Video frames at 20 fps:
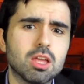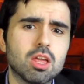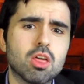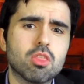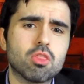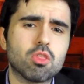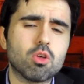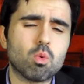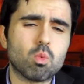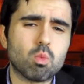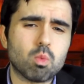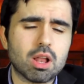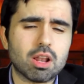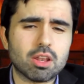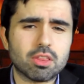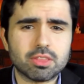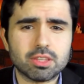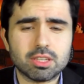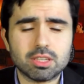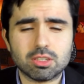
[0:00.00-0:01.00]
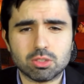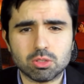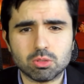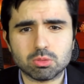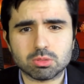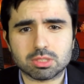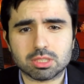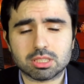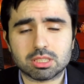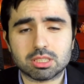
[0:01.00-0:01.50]
the wealthy
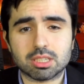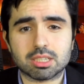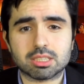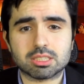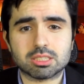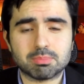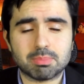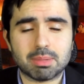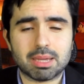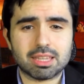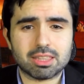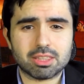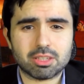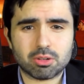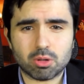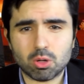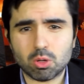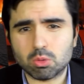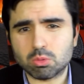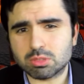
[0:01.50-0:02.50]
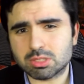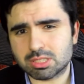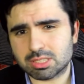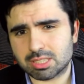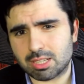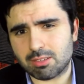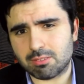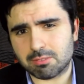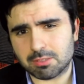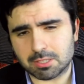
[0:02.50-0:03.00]
use it to expand their own
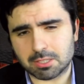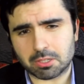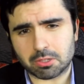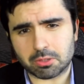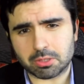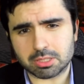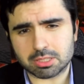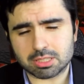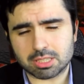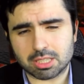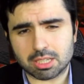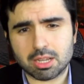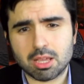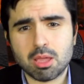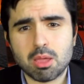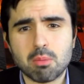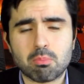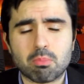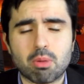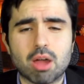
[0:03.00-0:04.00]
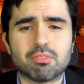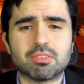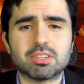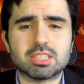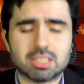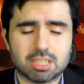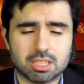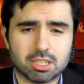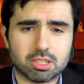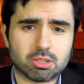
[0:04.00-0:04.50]
self interest and
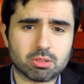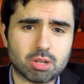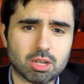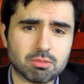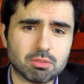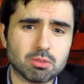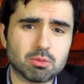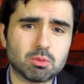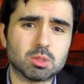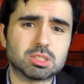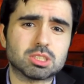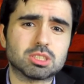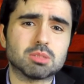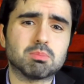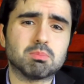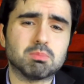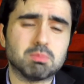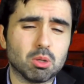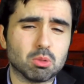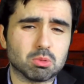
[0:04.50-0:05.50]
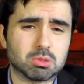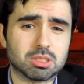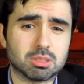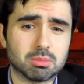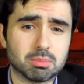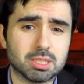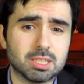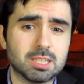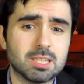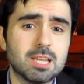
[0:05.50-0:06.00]
profiteer off of what's supposed to
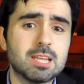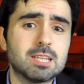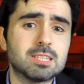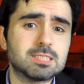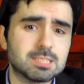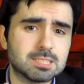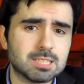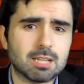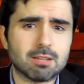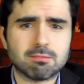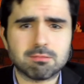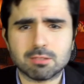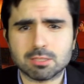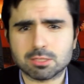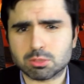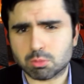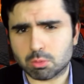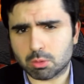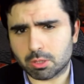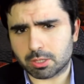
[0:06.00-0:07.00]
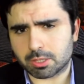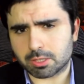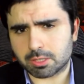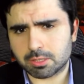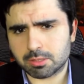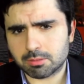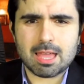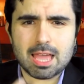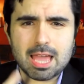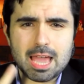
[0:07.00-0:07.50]
be selfless work
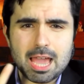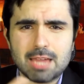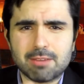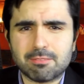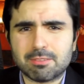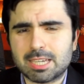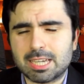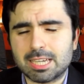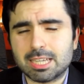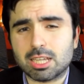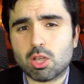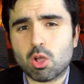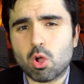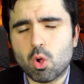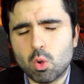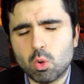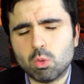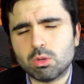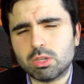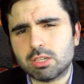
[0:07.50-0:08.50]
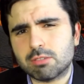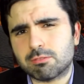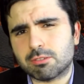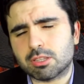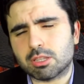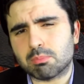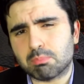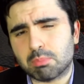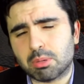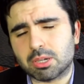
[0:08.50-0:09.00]
advocating only for
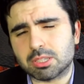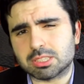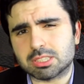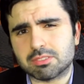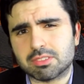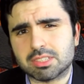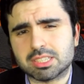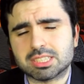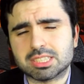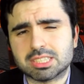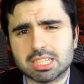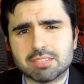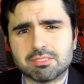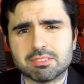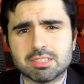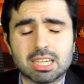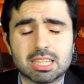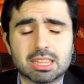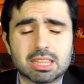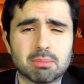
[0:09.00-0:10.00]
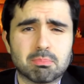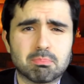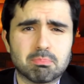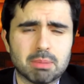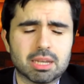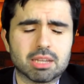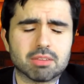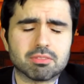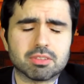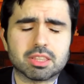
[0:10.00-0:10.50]
the parts of the safety net that
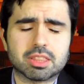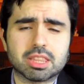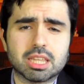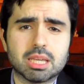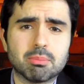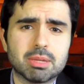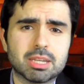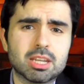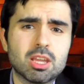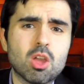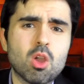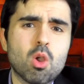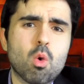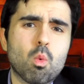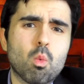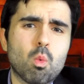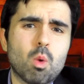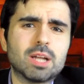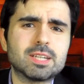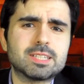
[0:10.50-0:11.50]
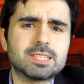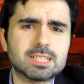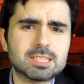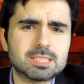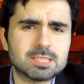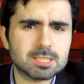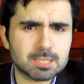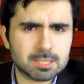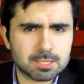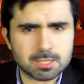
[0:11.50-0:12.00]
benefit them and wanting
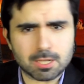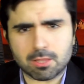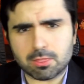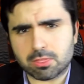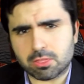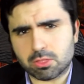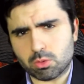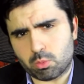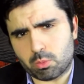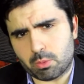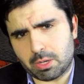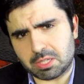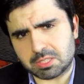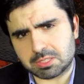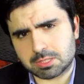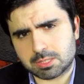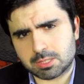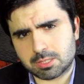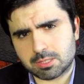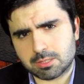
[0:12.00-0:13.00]
to gut the rest.